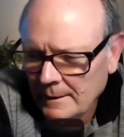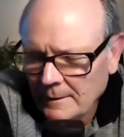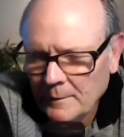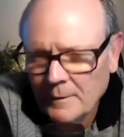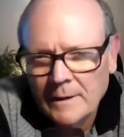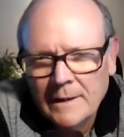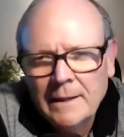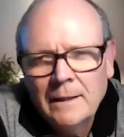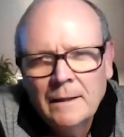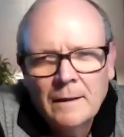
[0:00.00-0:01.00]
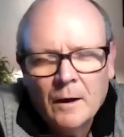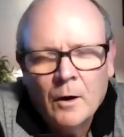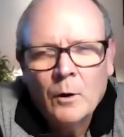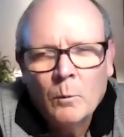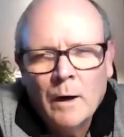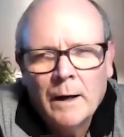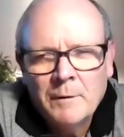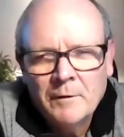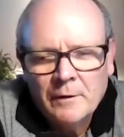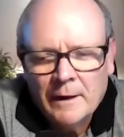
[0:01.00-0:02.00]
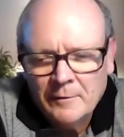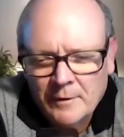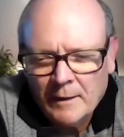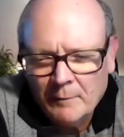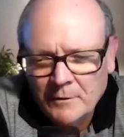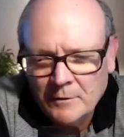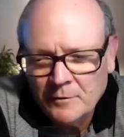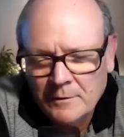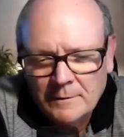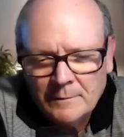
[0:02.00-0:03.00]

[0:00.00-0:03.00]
the key ROI, besides having just